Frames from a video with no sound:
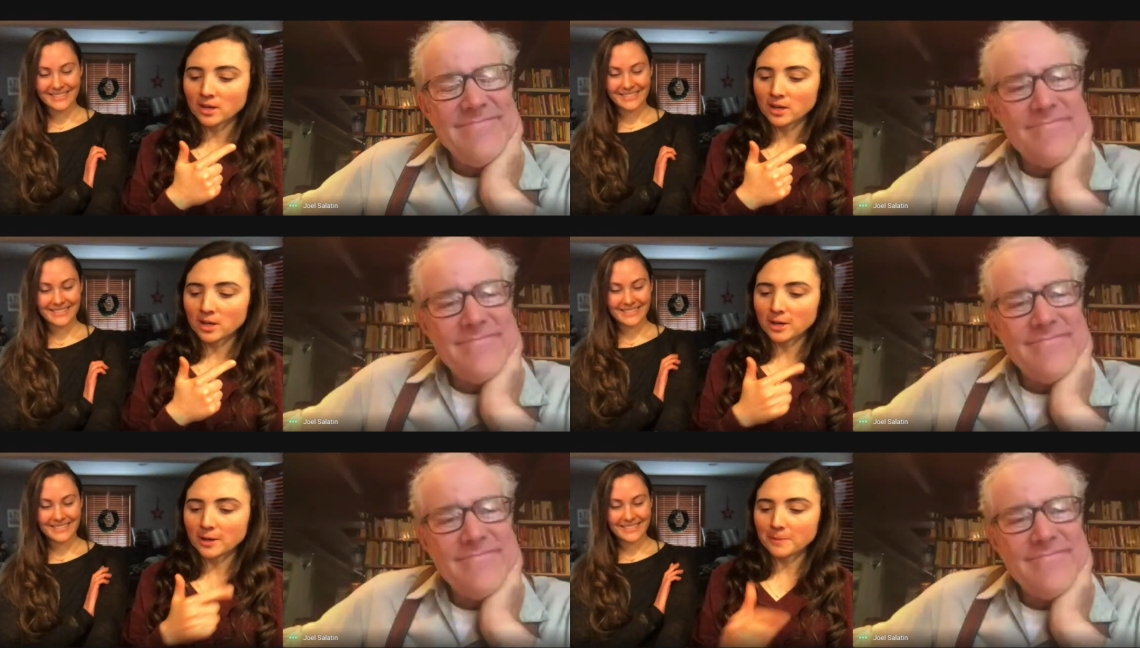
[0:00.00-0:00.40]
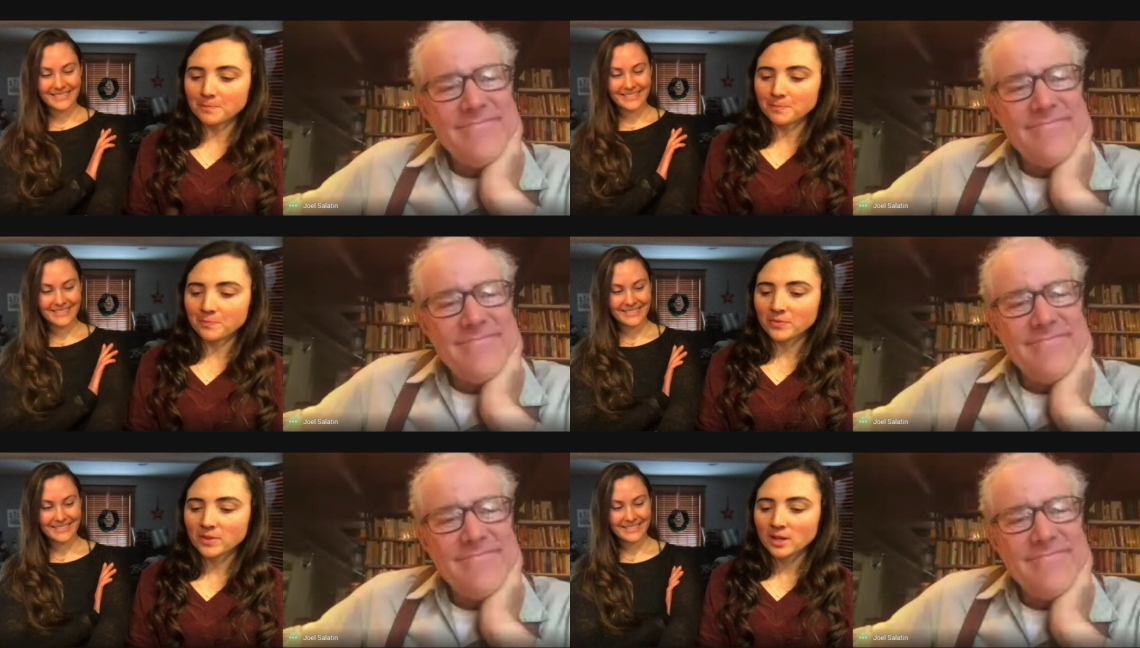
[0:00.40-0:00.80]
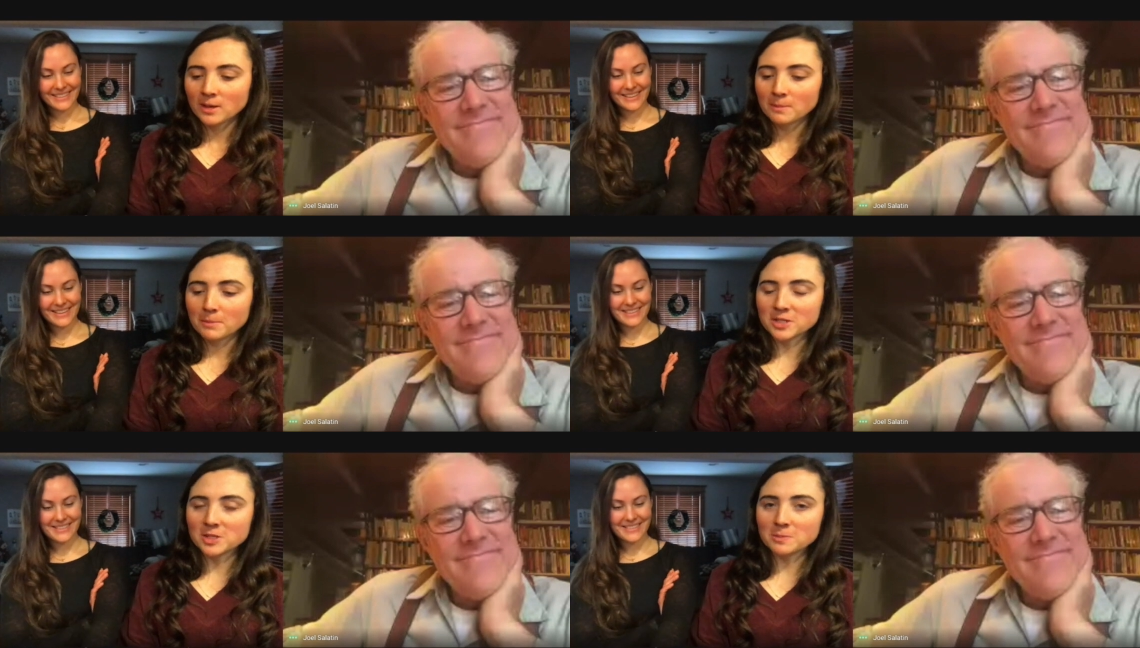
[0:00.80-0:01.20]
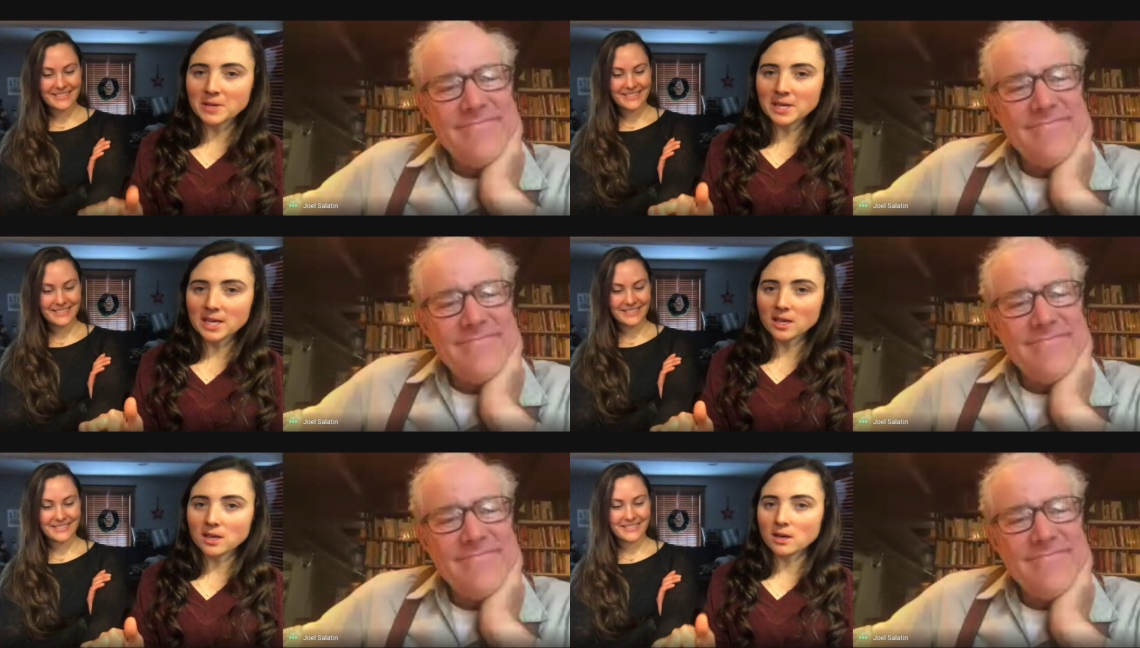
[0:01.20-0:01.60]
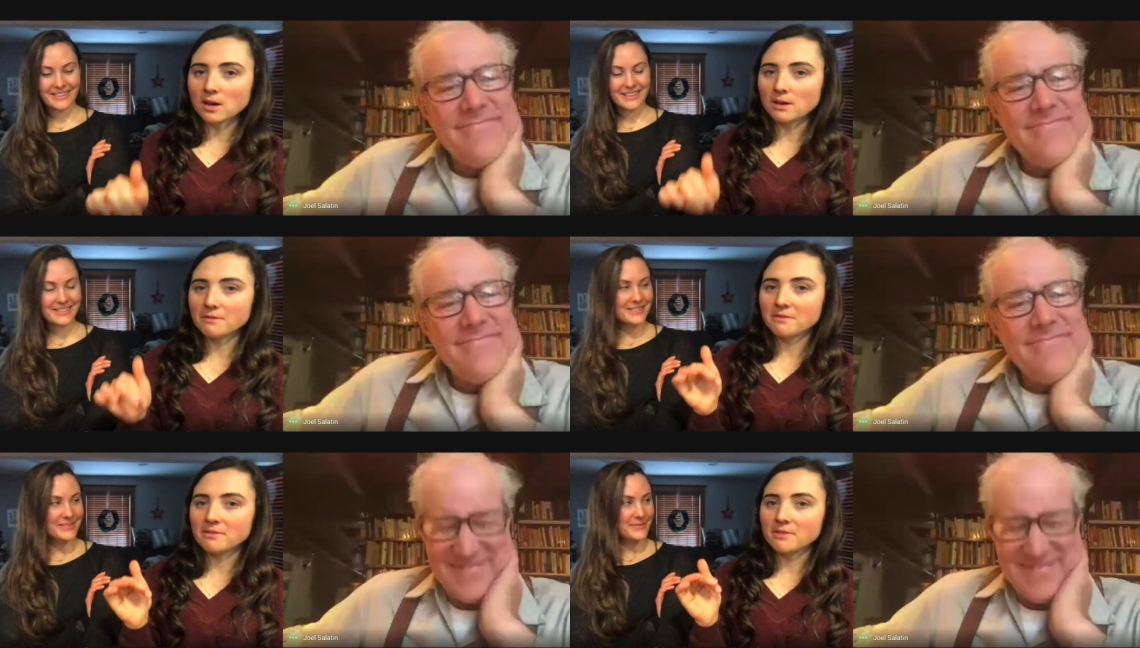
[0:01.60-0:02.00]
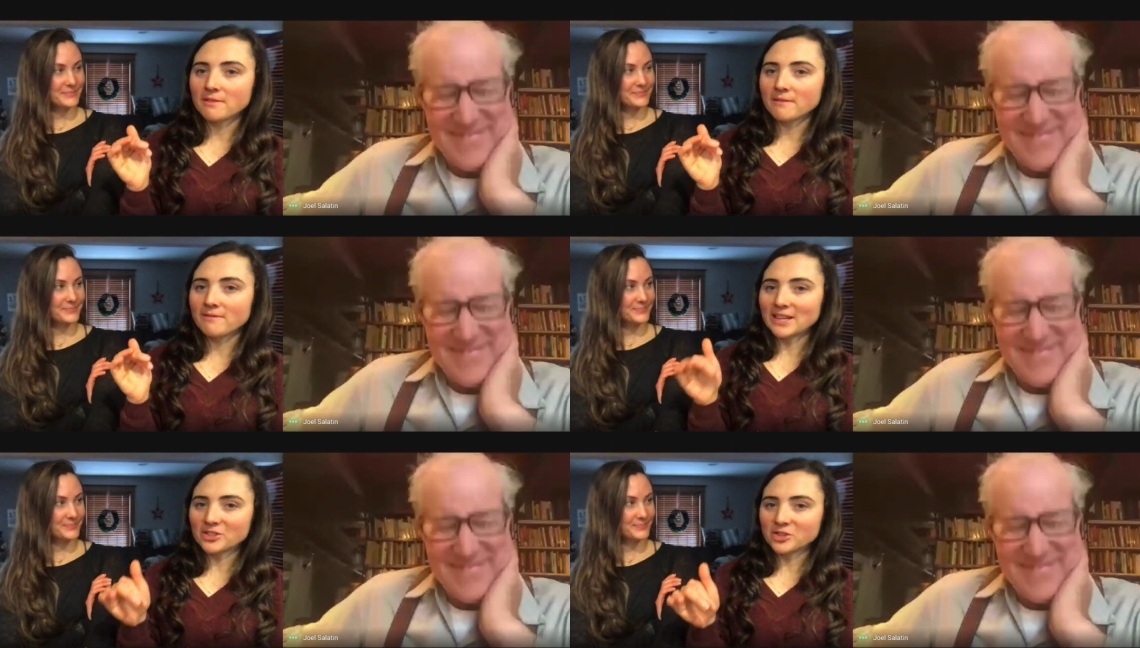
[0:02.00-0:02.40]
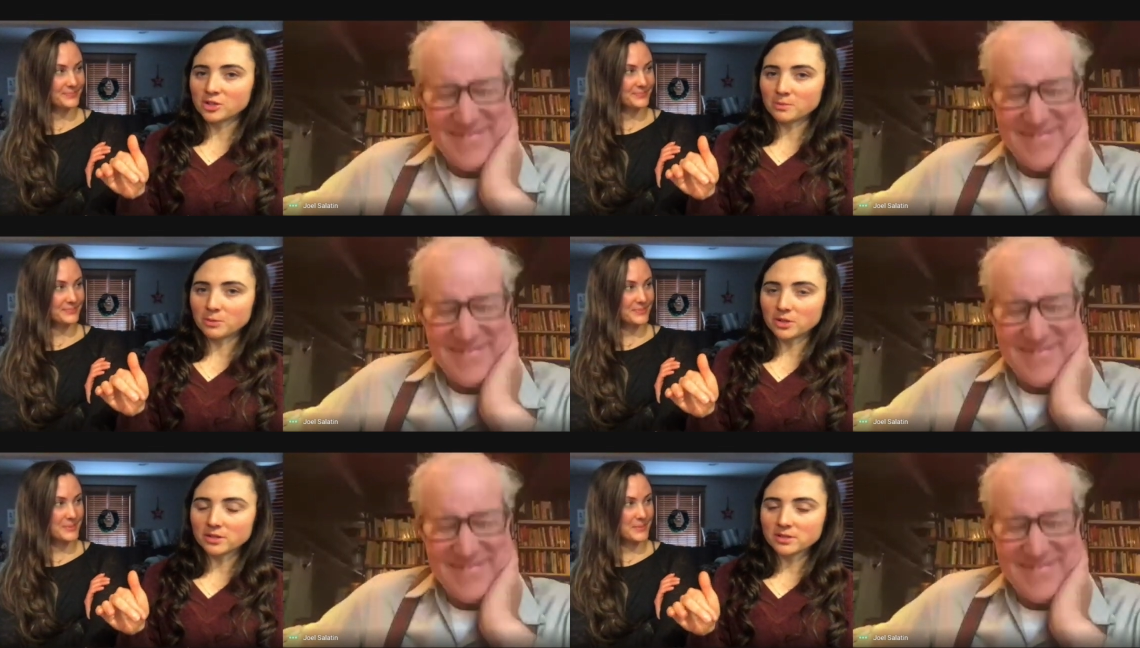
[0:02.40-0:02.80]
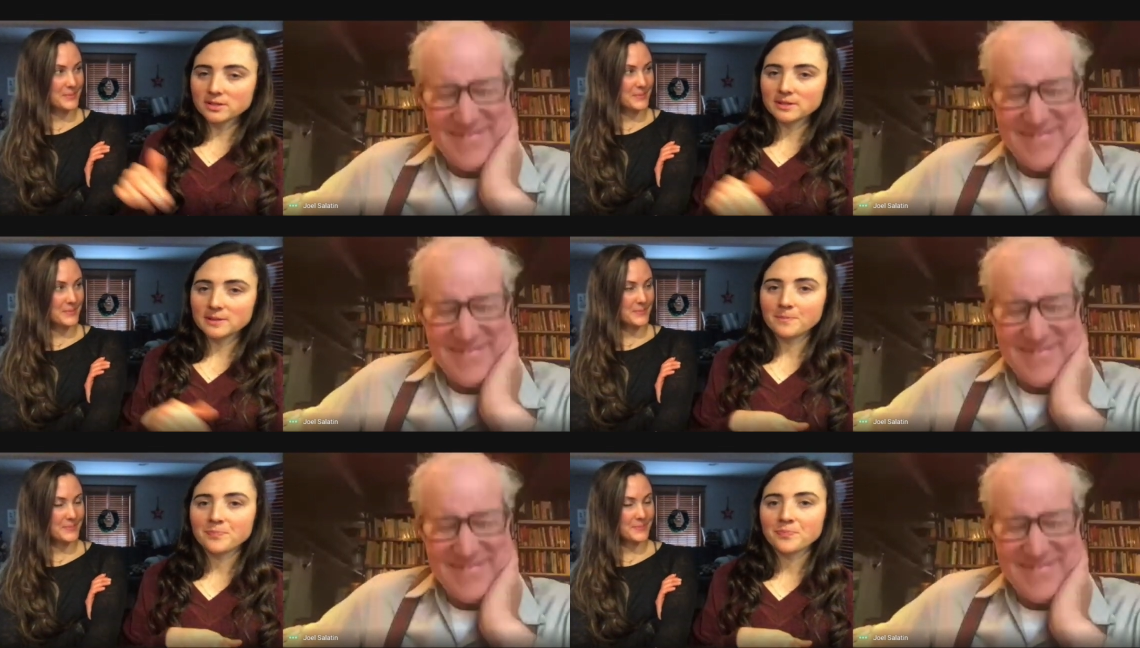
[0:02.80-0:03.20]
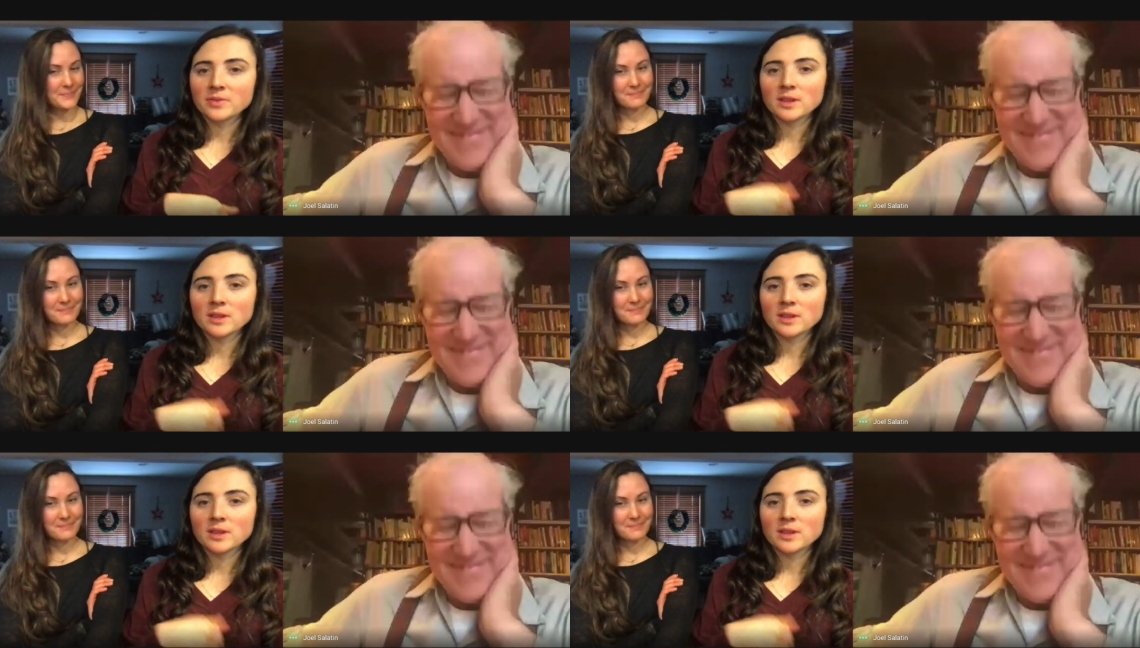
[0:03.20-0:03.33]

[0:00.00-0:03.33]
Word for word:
Speaker 1: Um, yeah. But speaking of awesome. vegetables,